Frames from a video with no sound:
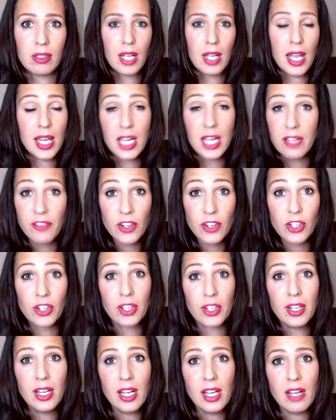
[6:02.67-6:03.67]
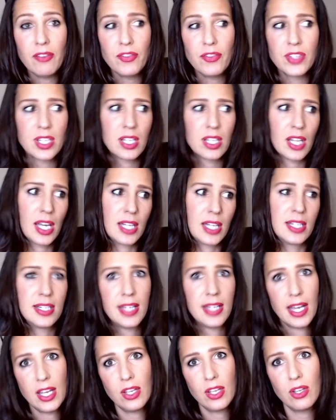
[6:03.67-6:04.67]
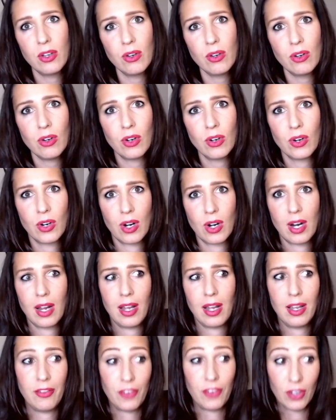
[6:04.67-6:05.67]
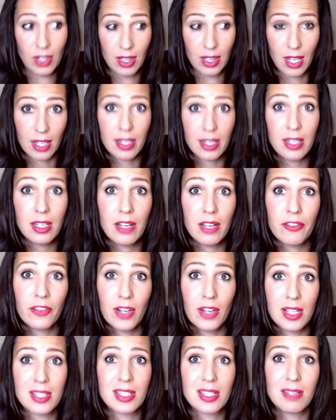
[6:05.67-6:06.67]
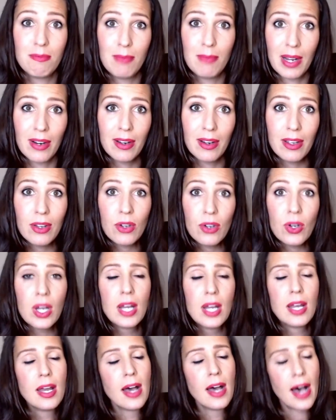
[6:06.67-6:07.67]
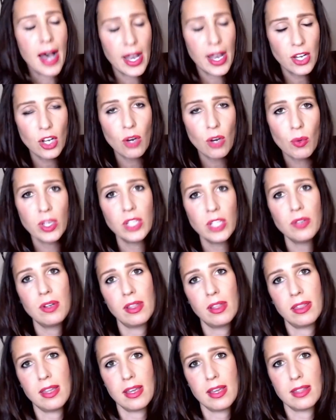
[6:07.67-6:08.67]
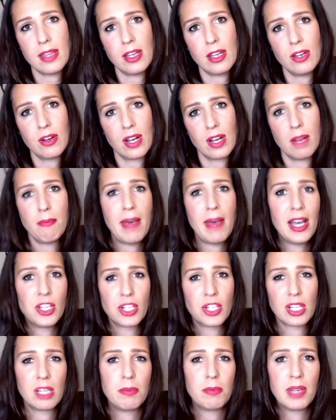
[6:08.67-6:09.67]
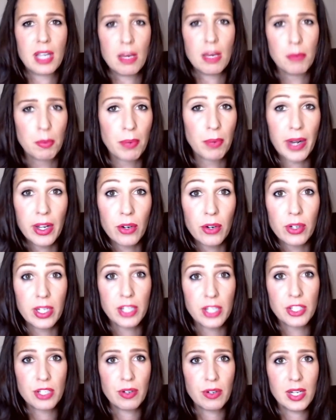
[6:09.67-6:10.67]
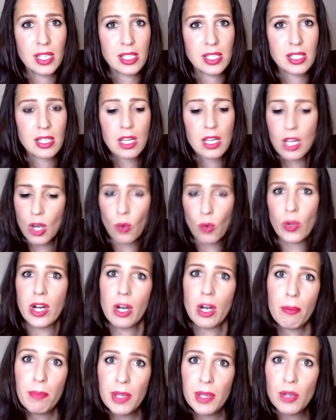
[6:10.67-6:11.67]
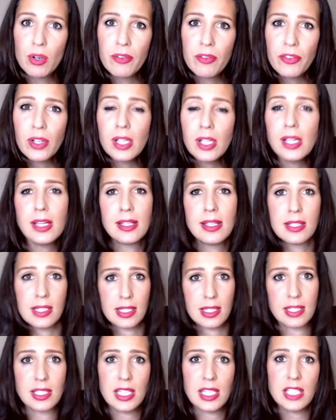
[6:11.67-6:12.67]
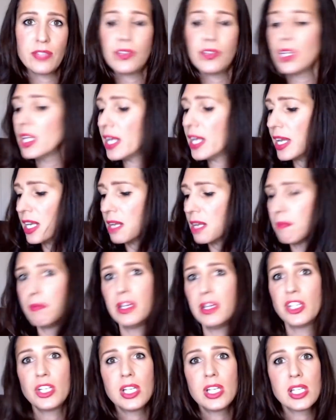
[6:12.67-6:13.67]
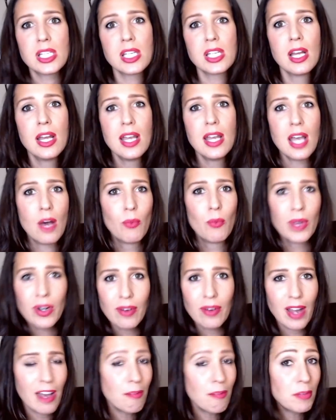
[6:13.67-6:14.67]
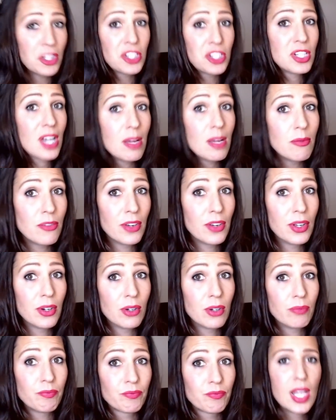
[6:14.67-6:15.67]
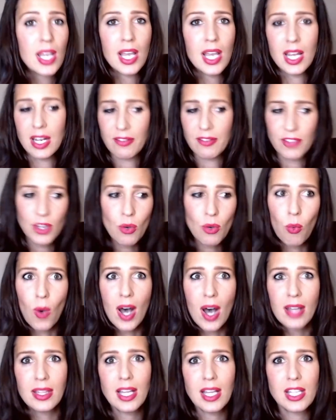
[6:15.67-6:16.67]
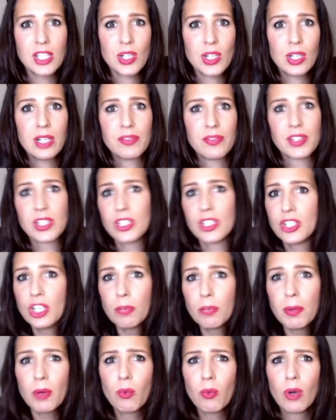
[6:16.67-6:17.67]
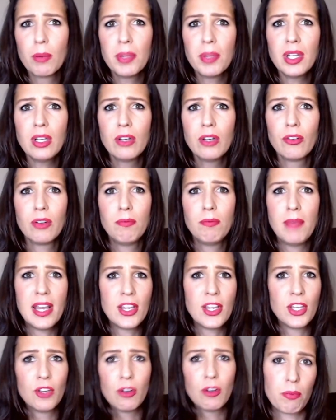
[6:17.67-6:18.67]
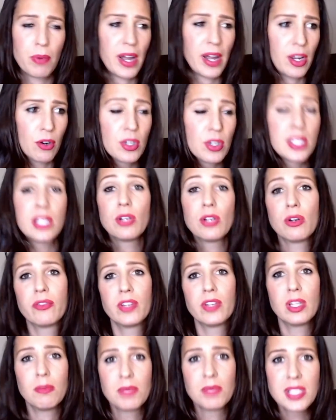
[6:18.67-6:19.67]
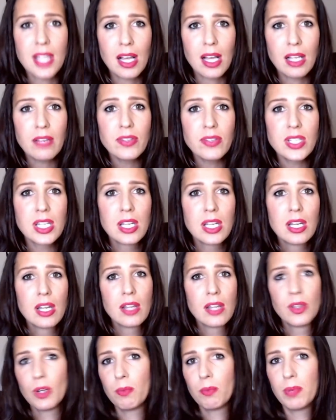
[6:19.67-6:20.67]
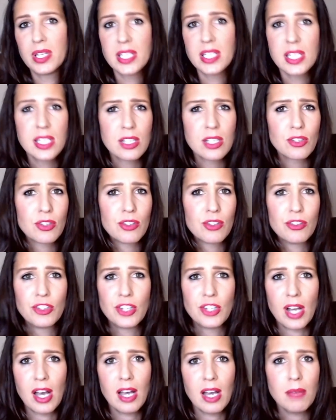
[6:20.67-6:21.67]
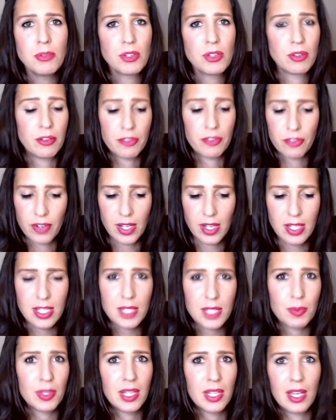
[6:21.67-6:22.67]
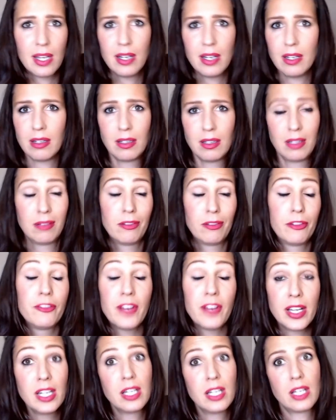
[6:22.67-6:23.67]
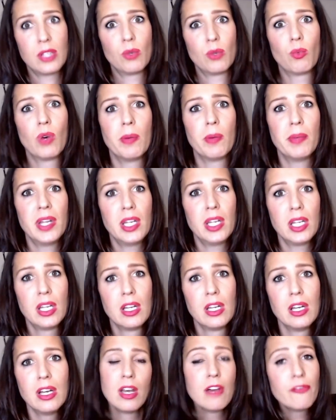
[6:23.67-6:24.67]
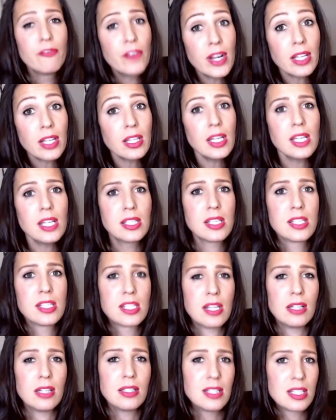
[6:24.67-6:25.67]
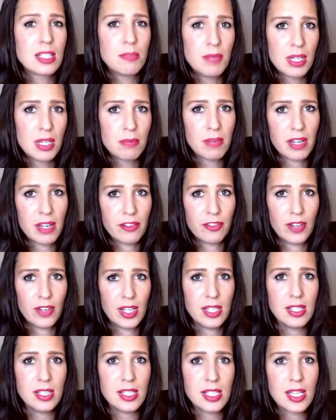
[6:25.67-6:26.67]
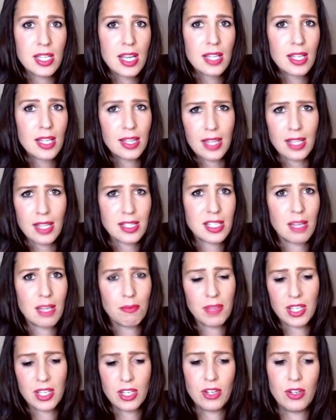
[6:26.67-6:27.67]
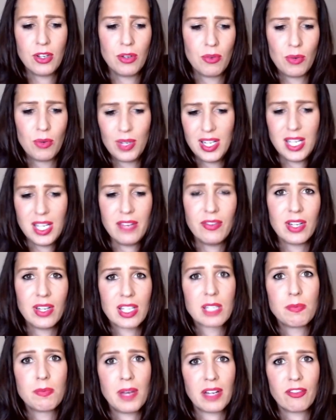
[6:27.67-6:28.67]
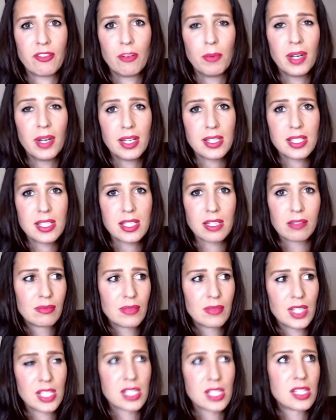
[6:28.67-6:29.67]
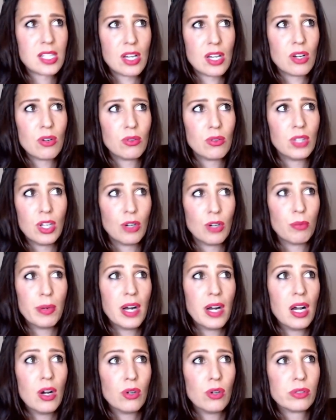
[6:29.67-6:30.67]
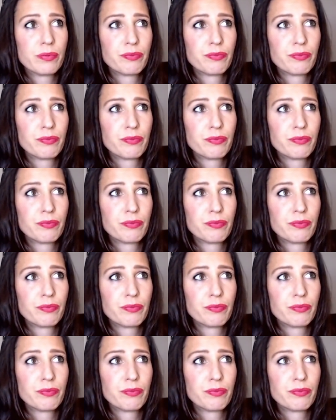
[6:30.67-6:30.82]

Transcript: And if you're good enough to like date you, or if you're lucky enough for us to marry you, I don't want you to think that you're gonna magically become a priority to us. We are beautiful and successful and ambitious, and we don't have much time for you. And if you want that sort of stupid woman who would make you a priority over themselves, their businesses or their jobs or their friends, well then, find another woman. Frankly, it's insulting to me and my friends that that's something you would even expect from us. It's so lowbrow.